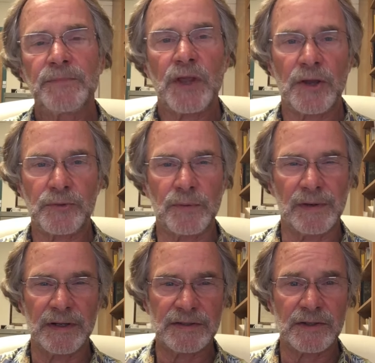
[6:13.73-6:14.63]
Catherine a
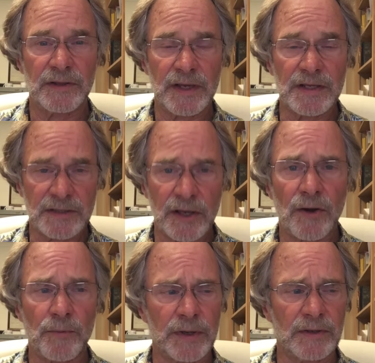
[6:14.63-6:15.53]
list of these. They
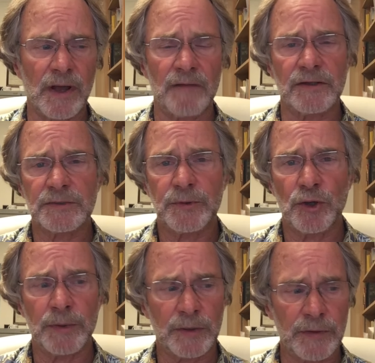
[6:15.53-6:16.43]
are real novels, but
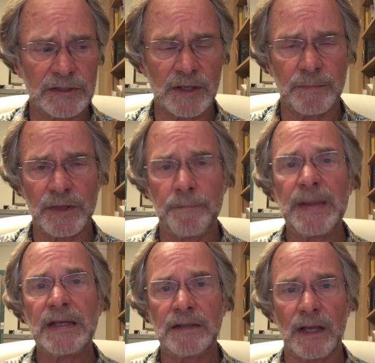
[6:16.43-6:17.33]
nobody reads them. But the
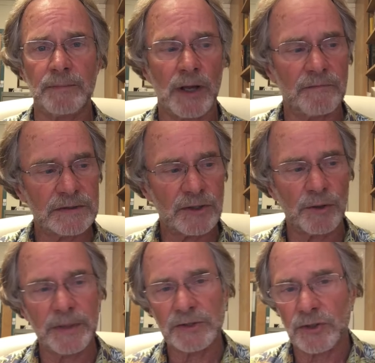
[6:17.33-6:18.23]
big-time novels that are
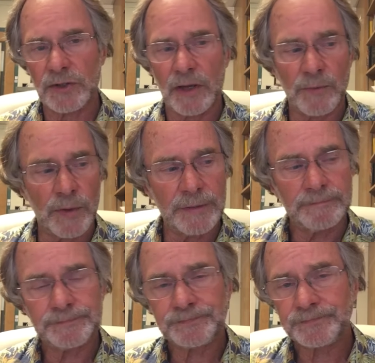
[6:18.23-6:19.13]
mentioned, the other one
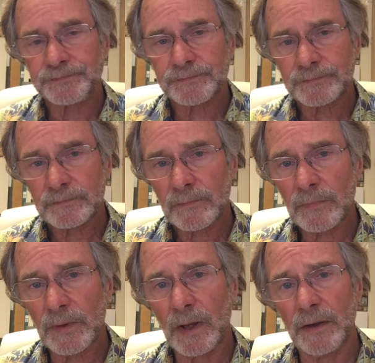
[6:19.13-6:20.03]

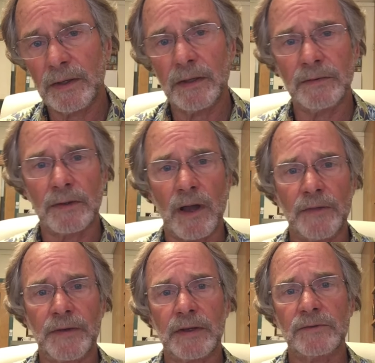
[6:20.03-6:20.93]
in the
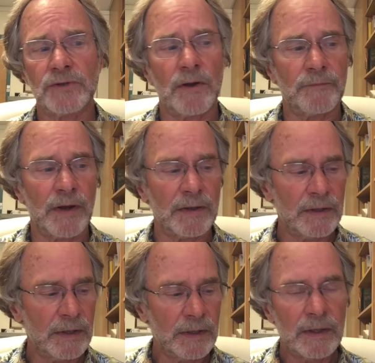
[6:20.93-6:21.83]
Gothic genre
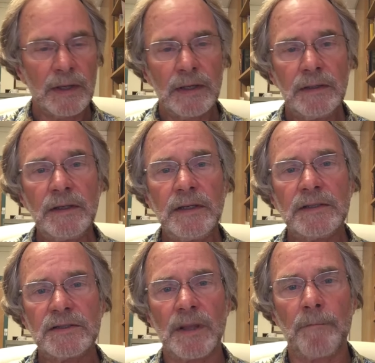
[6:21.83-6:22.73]

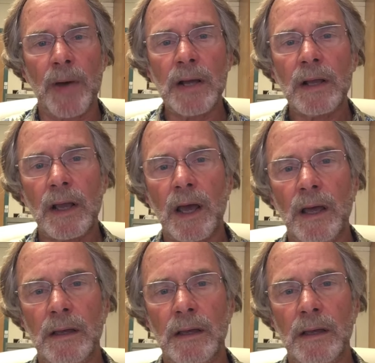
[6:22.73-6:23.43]
is The Monk